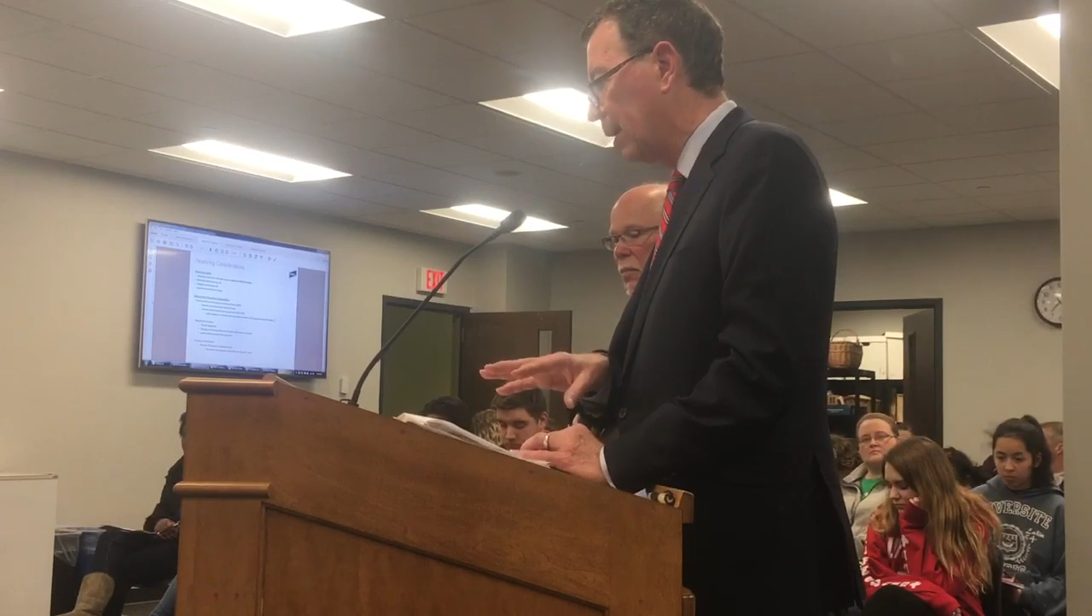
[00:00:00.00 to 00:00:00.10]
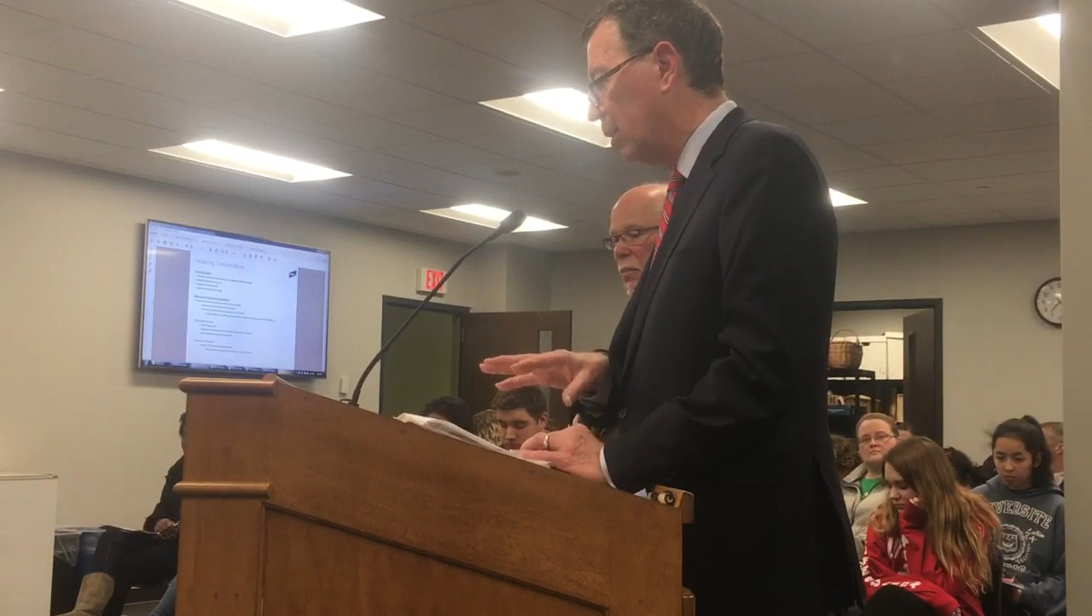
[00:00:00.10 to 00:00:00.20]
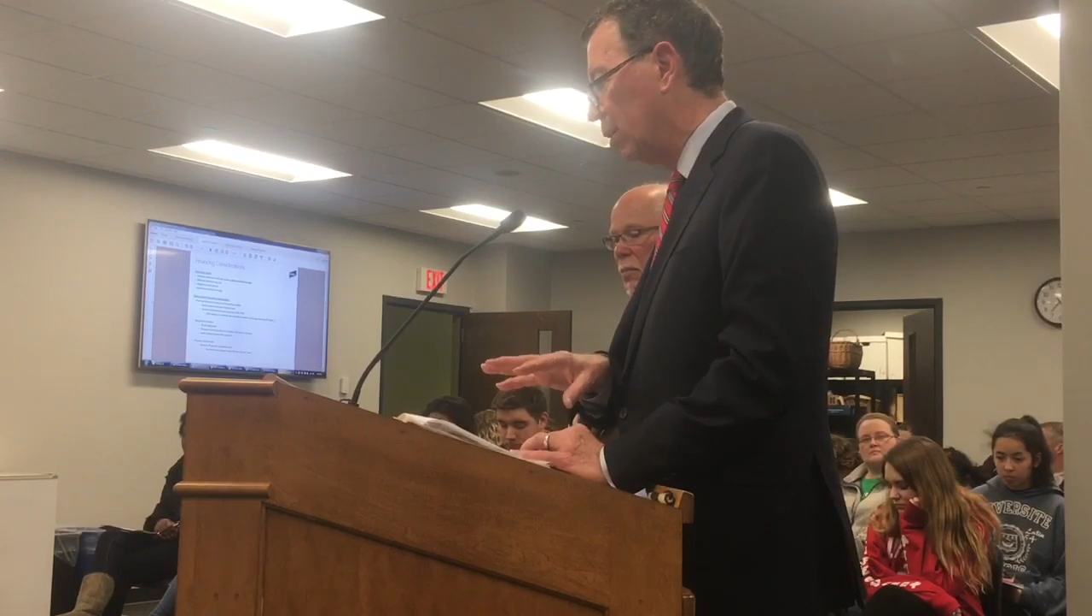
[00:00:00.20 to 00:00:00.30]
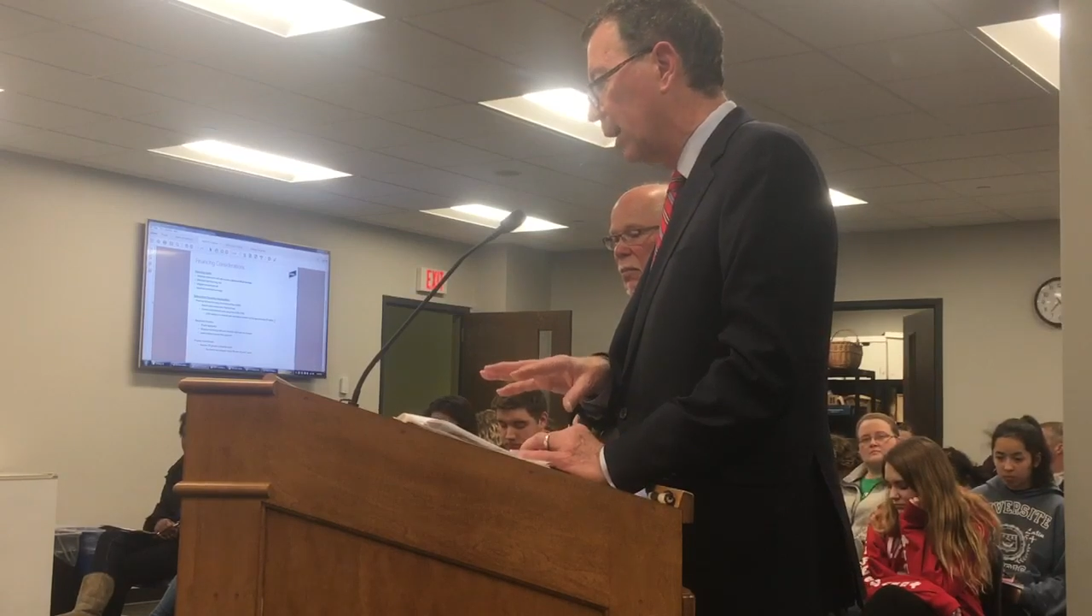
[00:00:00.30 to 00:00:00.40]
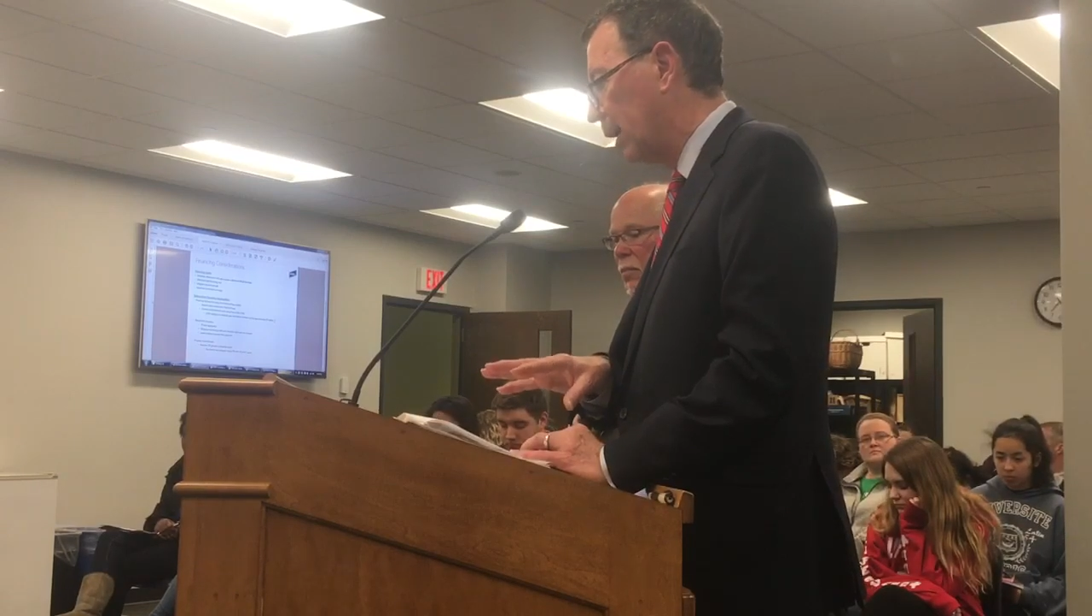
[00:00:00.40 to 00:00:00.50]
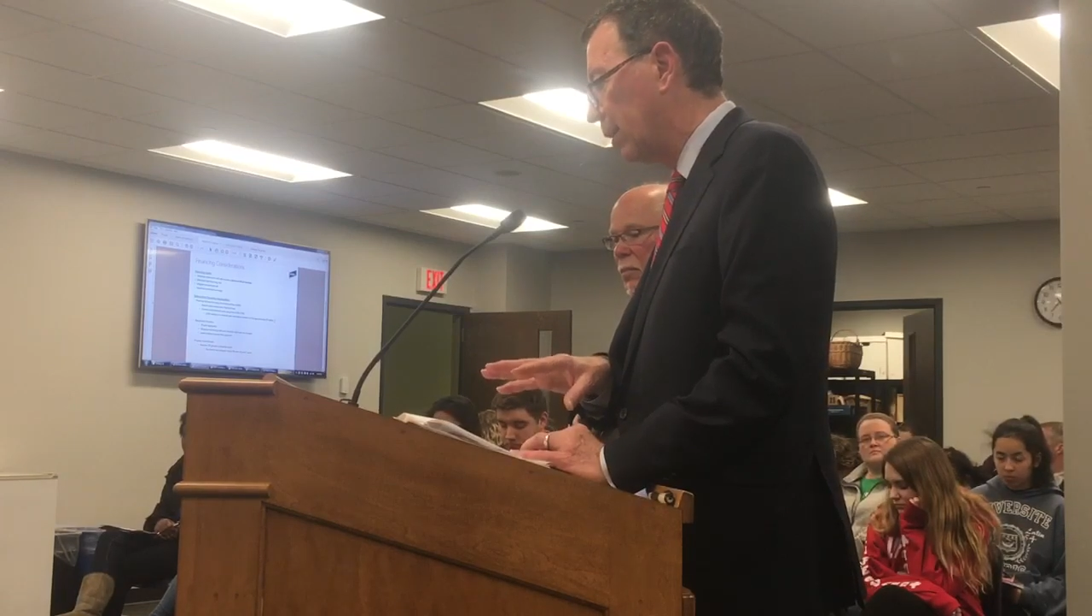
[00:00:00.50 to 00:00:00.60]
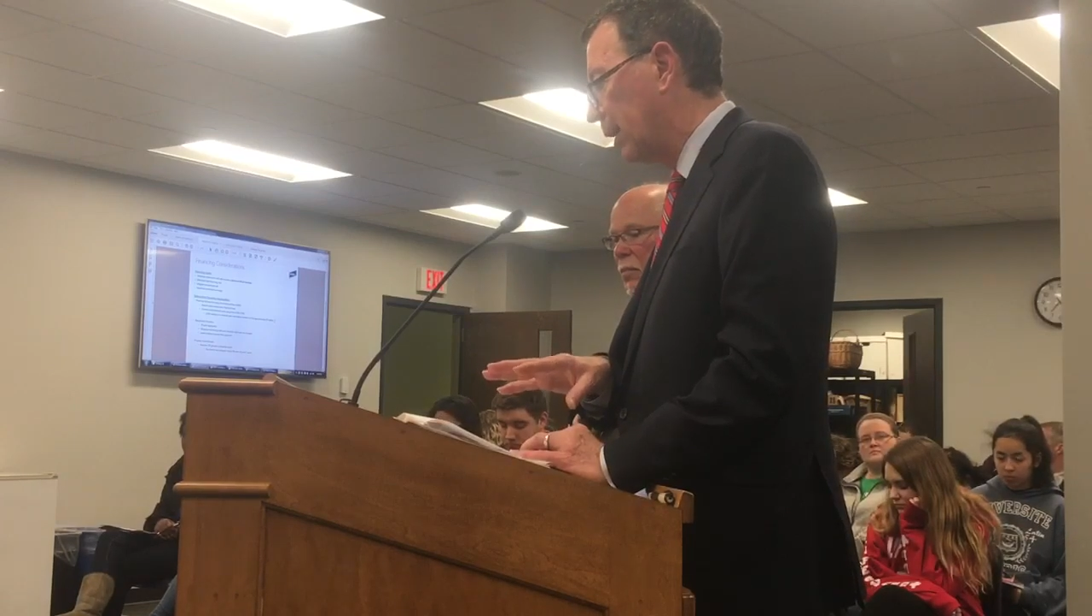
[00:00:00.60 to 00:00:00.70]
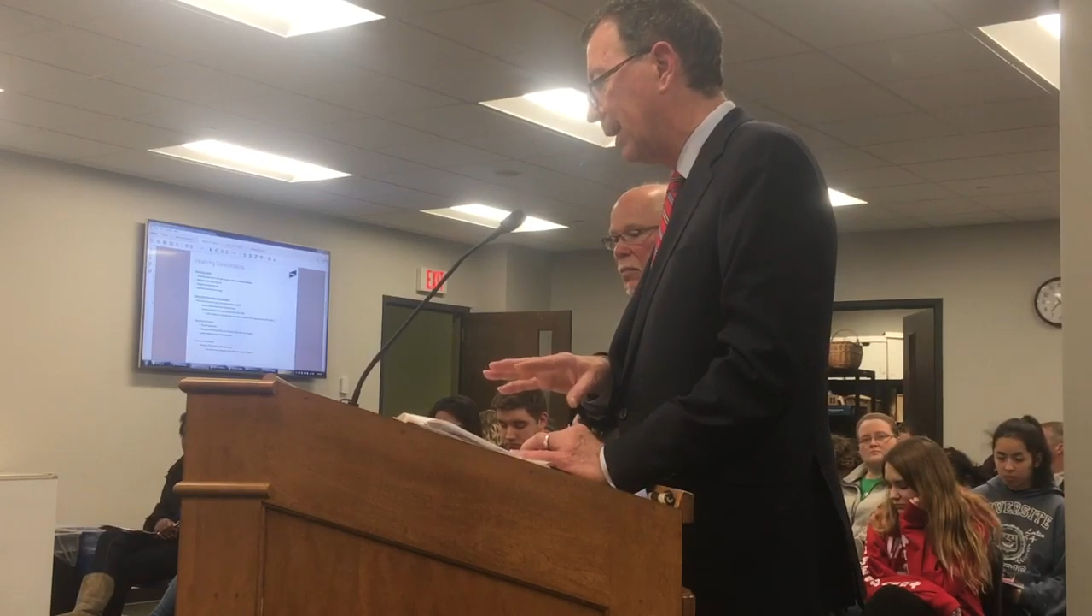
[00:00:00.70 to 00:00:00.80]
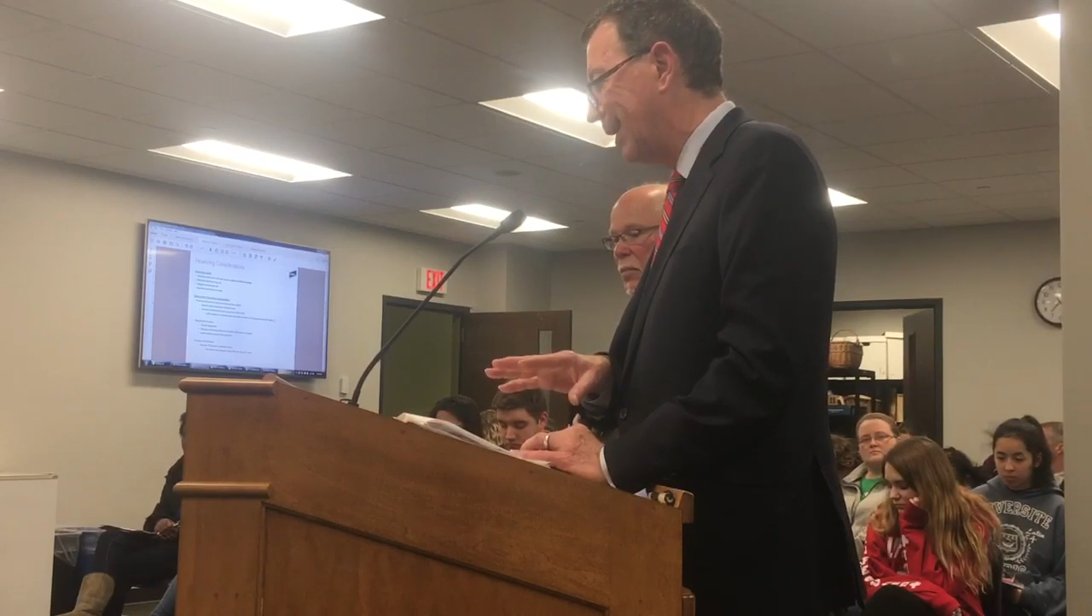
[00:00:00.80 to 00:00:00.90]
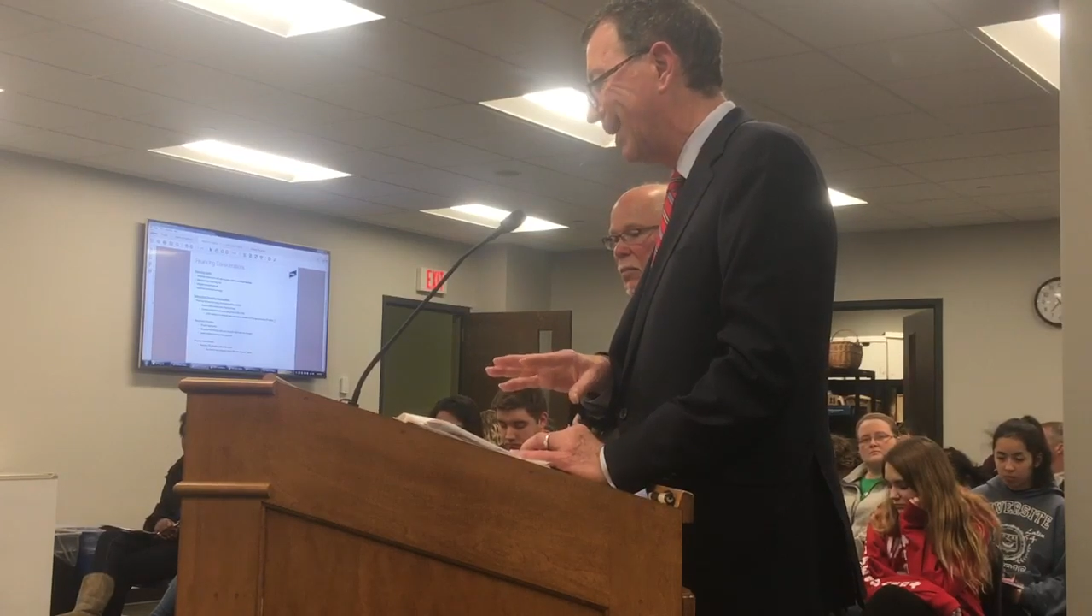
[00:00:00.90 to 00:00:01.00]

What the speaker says: a look at the